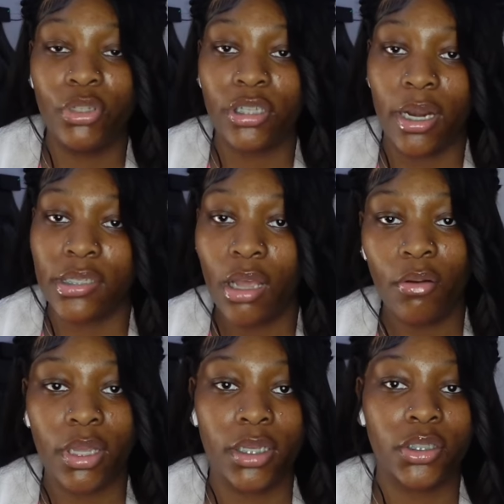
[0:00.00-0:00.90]
we started
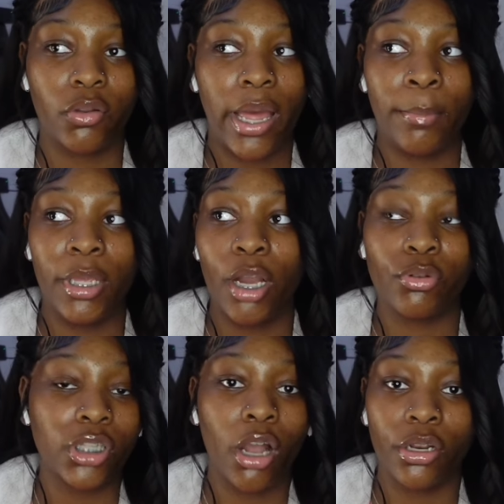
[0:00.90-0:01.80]
talking. So like me, I
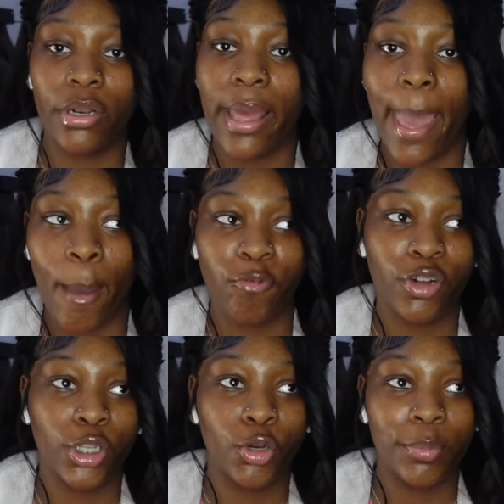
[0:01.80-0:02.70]
was talking on the app for
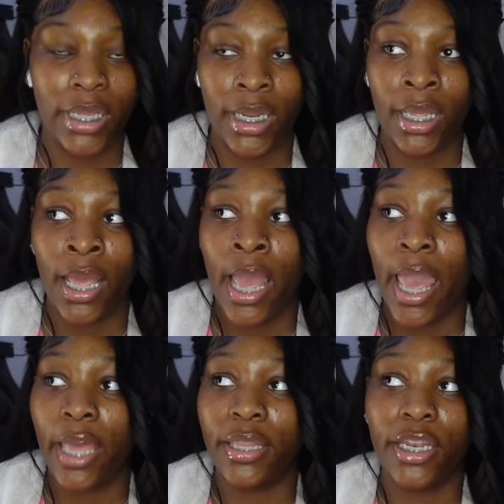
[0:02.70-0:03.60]
a little minute
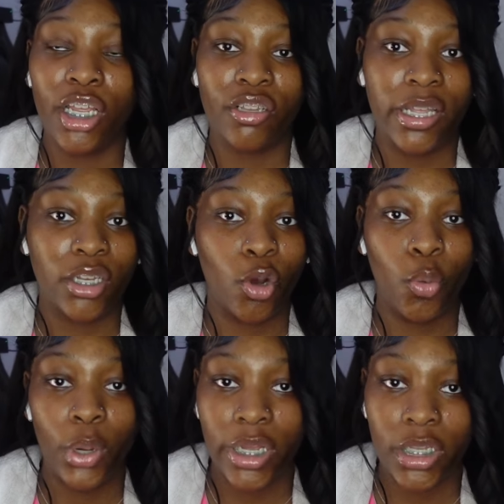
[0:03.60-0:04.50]
and then it
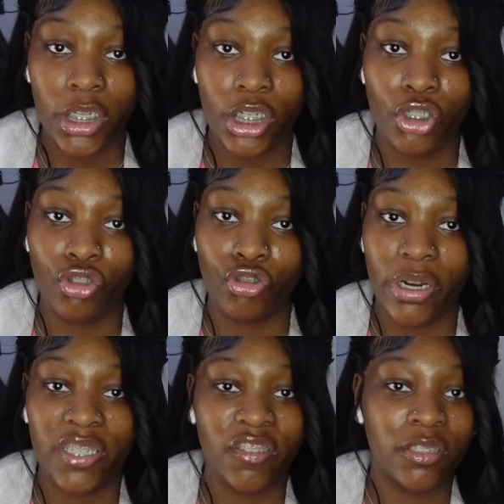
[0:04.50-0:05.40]
quickly
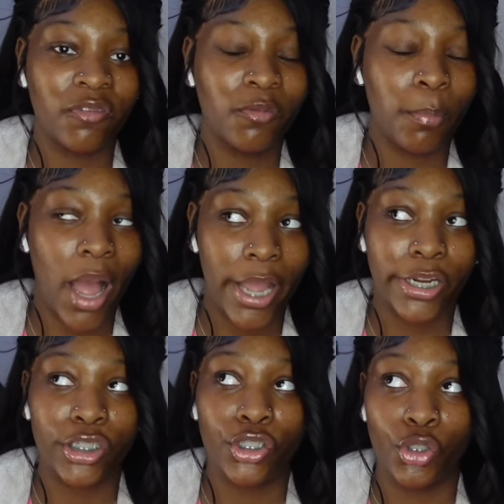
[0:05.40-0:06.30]

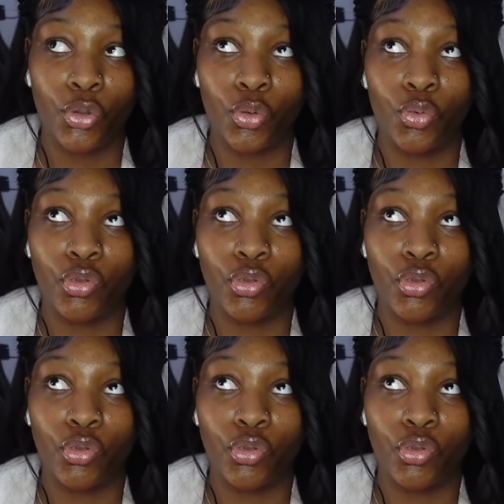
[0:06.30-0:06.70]
transpired to